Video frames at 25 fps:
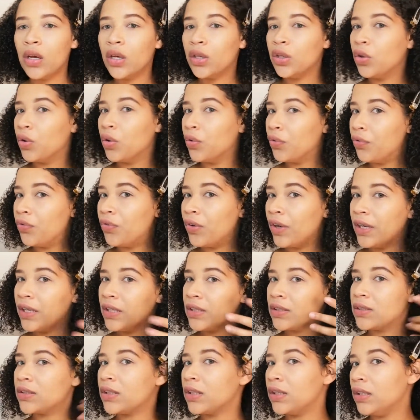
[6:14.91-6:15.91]
your
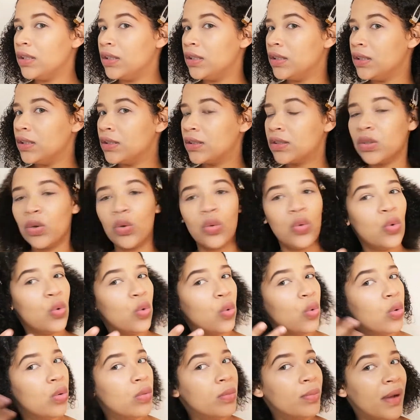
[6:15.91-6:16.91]
face is,
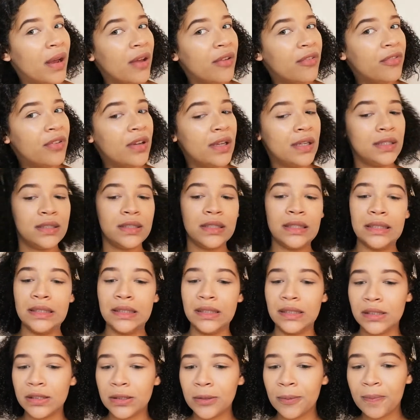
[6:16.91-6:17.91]
or my face
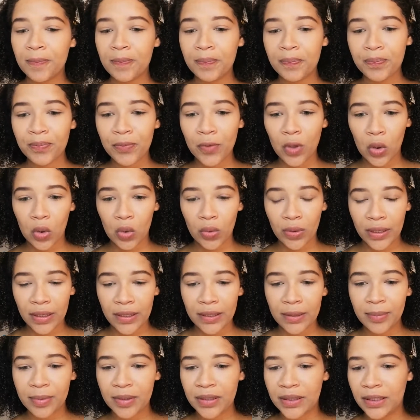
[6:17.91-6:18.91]
is
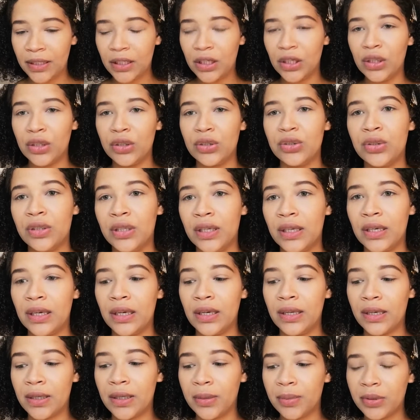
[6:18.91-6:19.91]
already beginning to get a
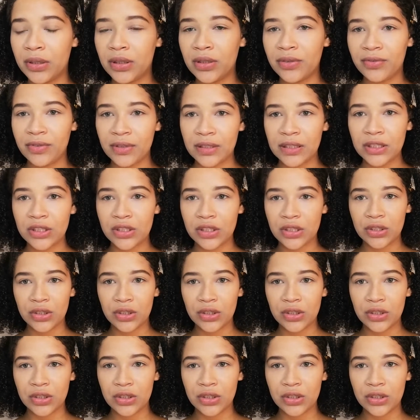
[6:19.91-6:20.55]
little bit of definition.